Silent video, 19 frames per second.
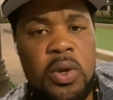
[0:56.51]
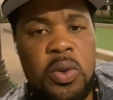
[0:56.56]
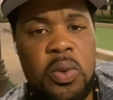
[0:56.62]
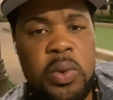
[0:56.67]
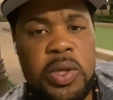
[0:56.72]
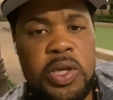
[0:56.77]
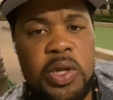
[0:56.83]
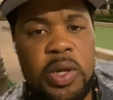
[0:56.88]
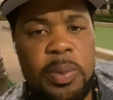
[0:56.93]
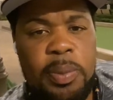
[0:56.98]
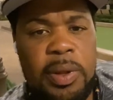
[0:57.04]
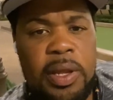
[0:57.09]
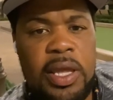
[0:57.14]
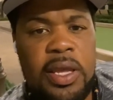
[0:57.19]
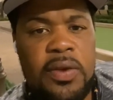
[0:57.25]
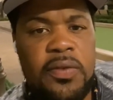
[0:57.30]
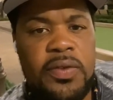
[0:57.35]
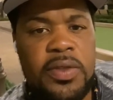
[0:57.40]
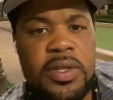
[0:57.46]
When you're
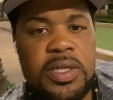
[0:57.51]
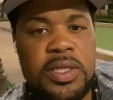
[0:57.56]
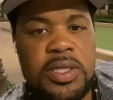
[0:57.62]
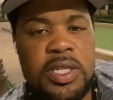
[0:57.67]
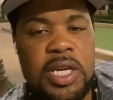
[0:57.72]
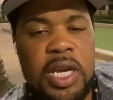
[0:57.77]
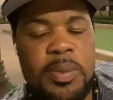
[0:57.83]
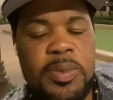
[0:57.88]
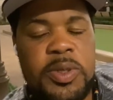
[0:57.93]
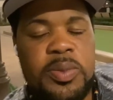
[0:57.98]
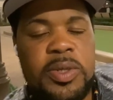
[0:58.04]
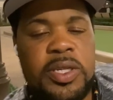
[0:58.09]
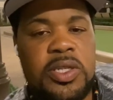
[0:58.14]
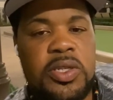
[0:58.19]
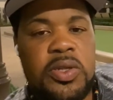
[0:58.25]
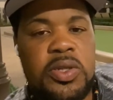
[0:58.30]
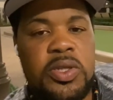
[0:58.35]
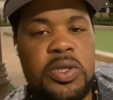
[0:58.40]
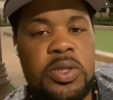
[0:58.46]
applying for these jobs, make
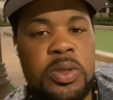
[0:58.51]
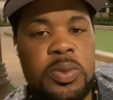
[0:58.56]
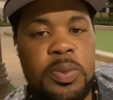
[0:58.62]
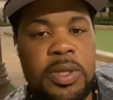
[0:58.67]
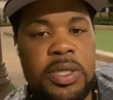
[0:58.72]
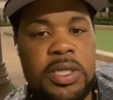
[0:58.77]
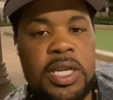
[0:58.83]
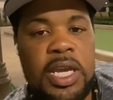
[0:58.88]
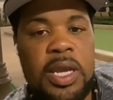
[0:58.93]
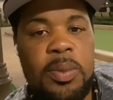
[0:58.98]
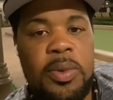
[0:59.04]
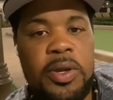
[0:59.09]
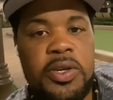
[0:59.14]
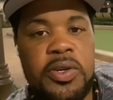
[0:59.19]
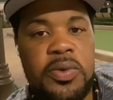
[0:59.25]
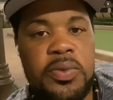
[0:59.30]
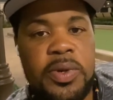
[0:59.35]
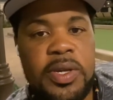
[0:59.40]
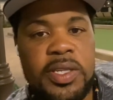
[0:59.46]
sure you spend time on
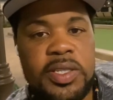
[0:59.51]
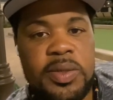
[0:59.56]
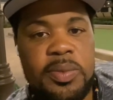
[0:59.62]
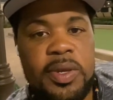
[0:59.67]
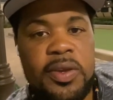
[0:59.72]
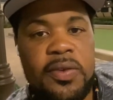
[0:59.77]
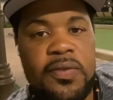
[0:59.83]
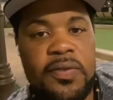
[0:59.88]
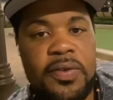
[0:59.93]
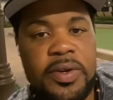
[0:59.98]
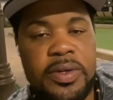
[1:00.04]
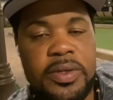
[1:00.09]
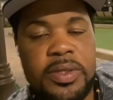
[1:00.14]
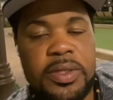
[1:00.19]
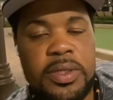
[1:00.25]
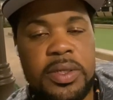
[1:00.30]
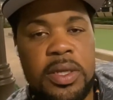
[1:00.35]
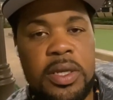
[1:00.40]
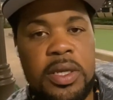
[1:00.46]
your resume
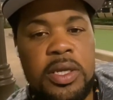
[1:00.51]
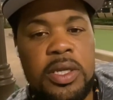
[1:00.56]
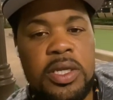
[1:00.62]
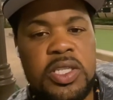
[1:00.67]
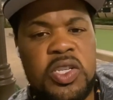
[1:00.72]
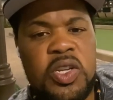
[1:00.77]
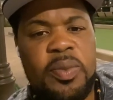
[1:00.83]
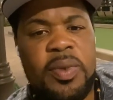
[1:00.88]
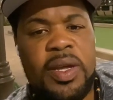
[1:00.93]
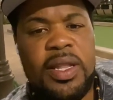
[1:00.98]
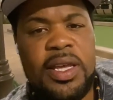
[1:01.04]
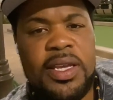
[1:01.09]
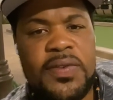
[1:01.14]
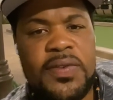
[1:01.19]
first. So in my last